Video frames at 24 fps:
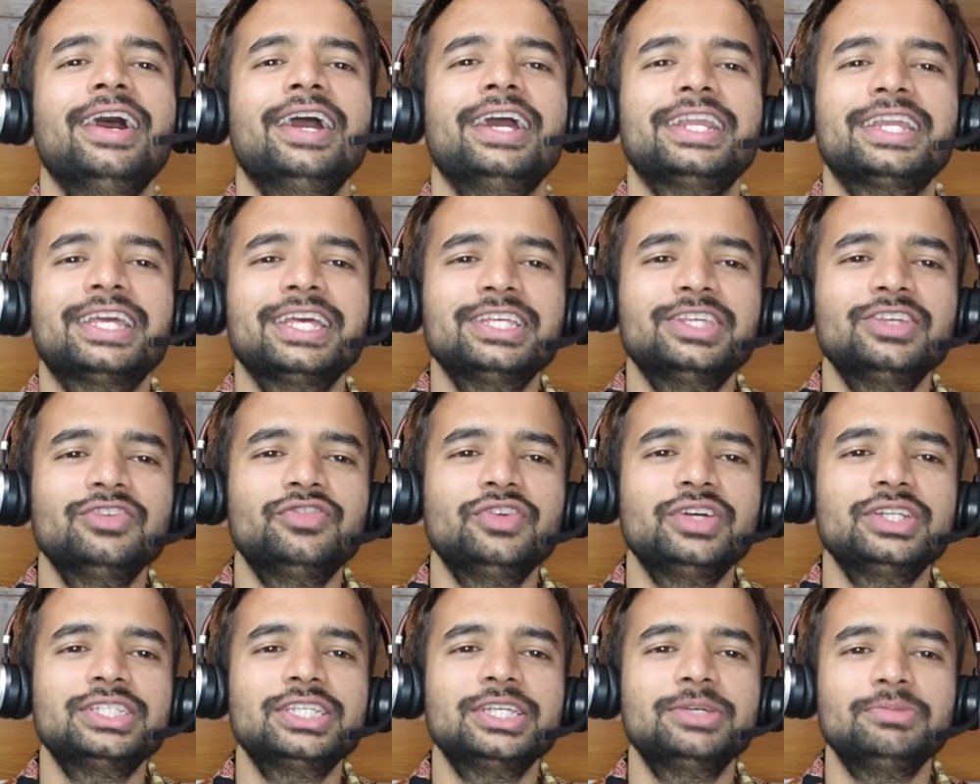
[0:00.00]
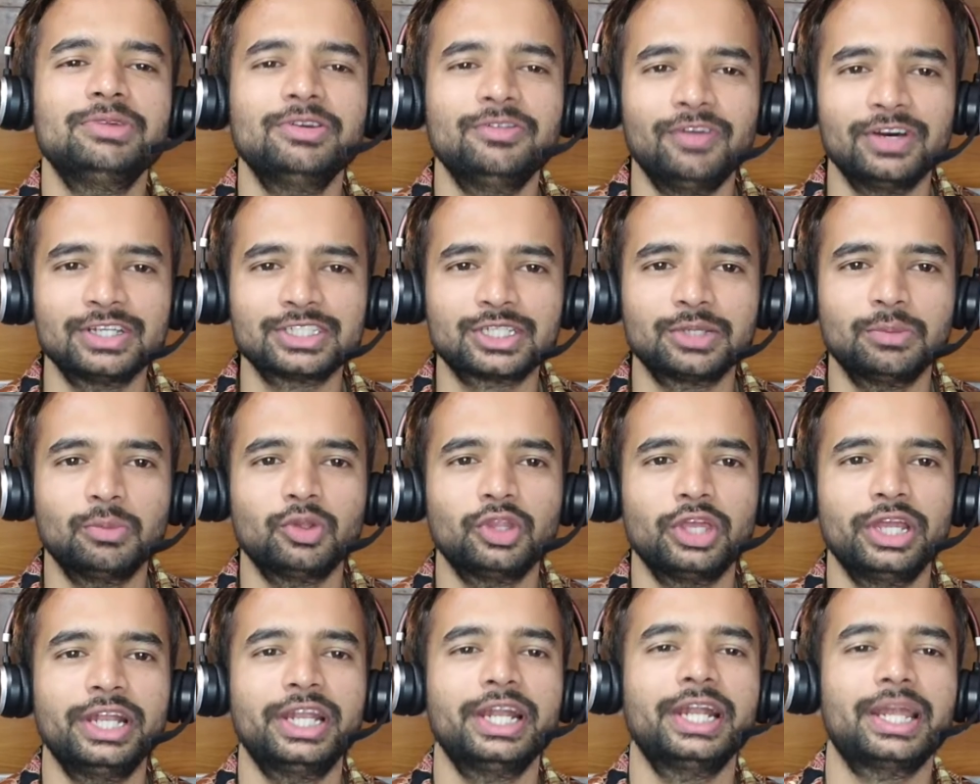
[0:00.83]
in case if you're seeing me first time
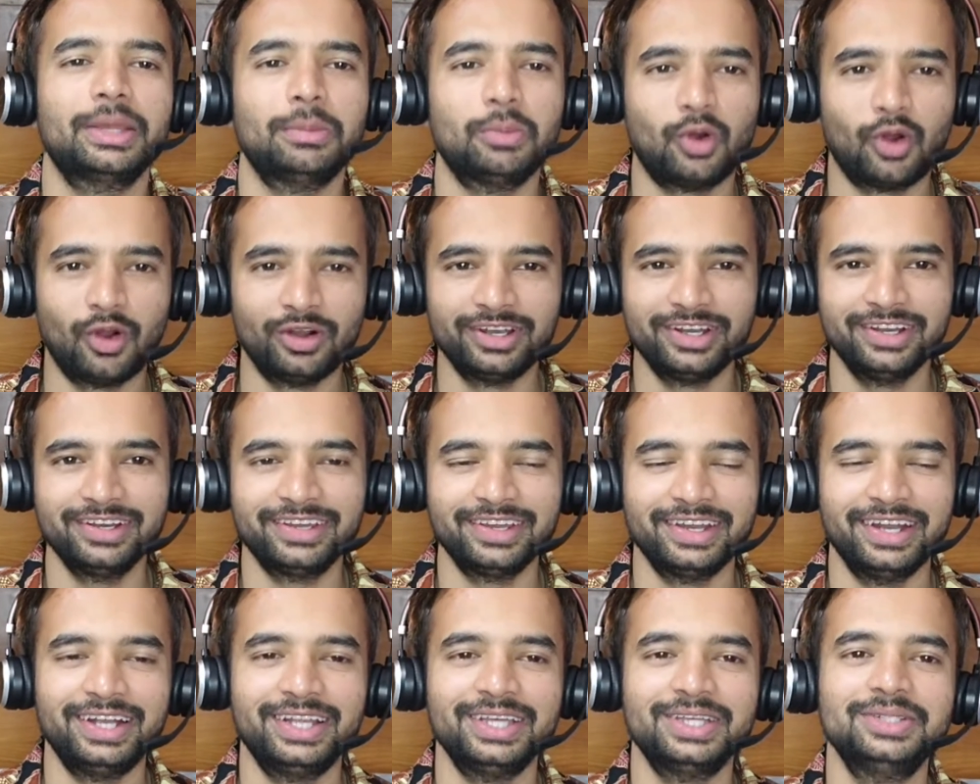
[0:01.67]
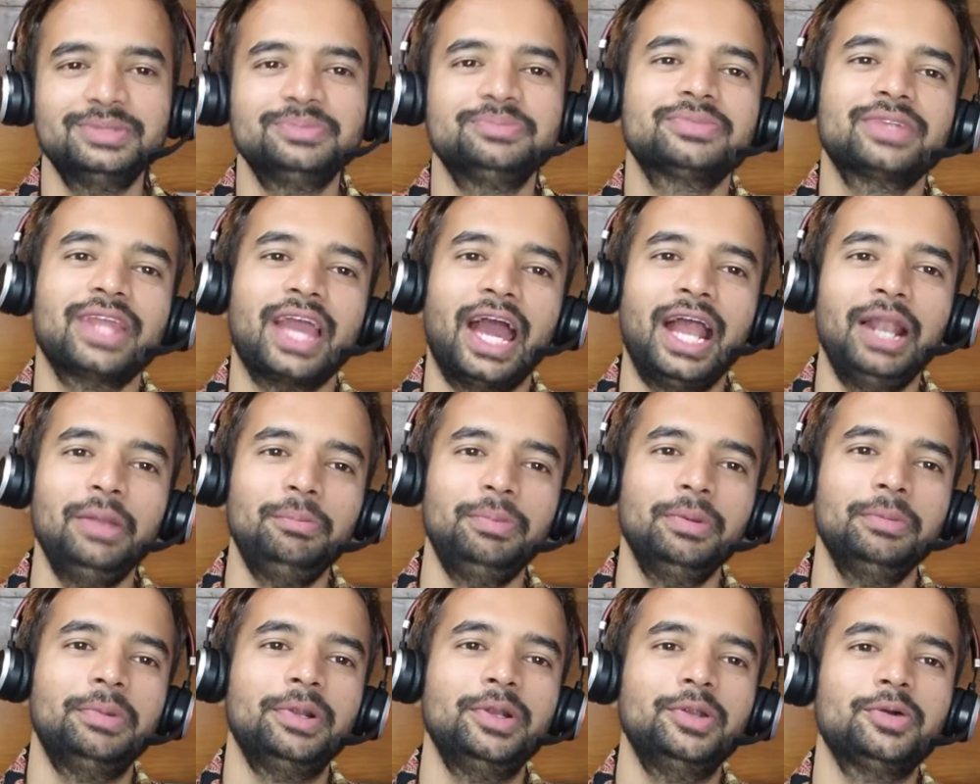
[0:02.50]
on the internet i'm a content creator i help
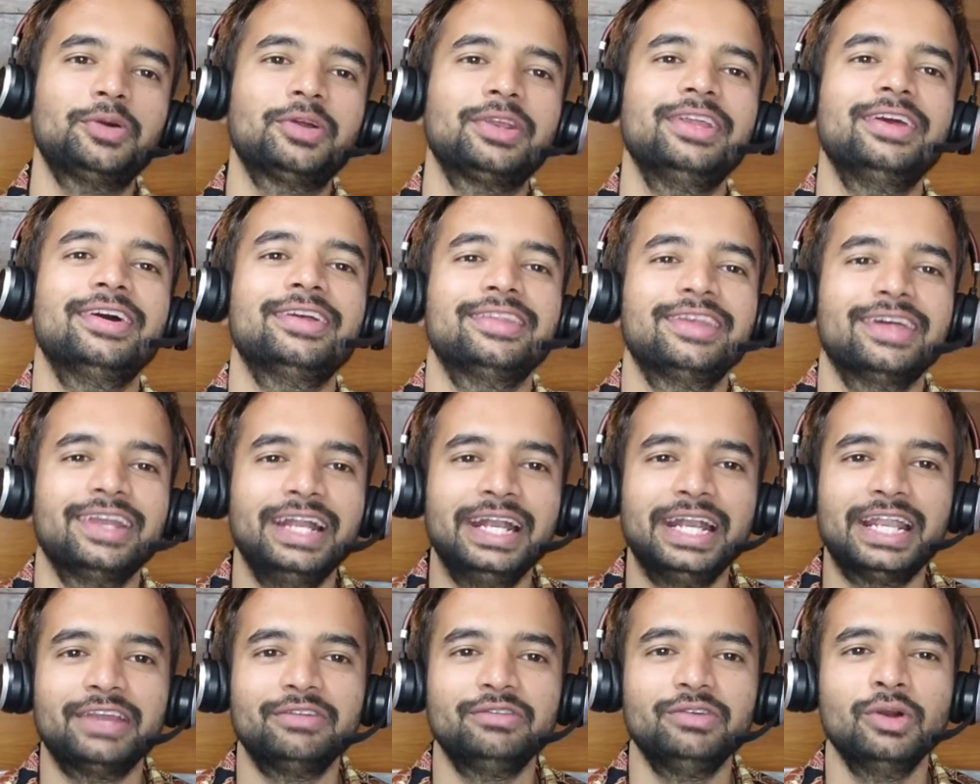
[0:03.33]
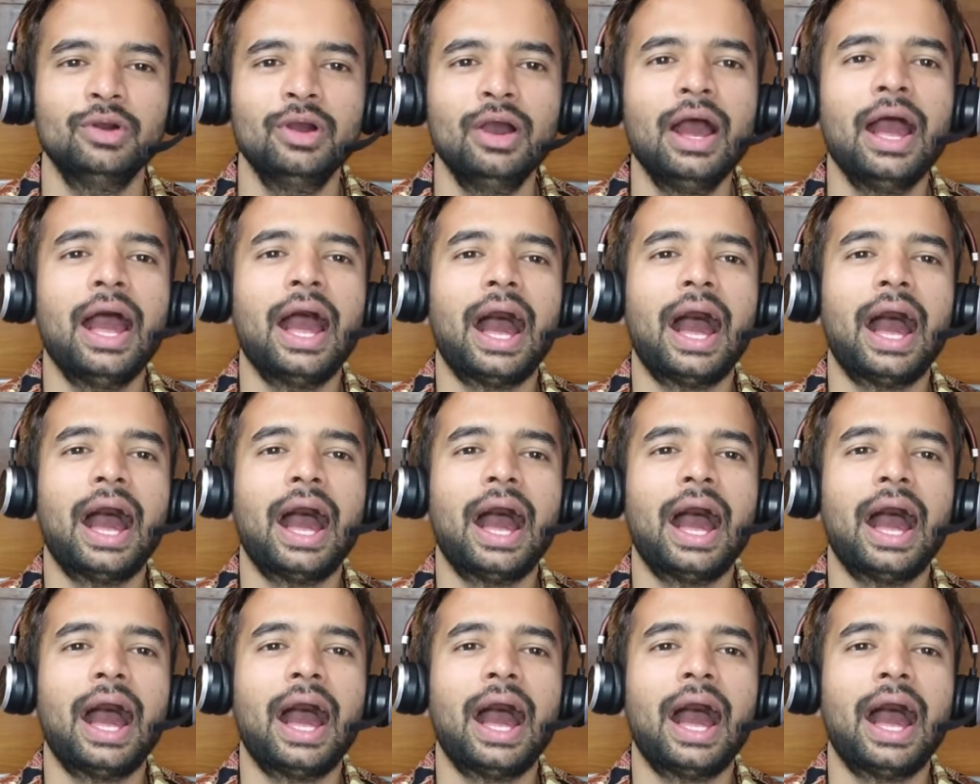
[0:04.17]
people to clear their interview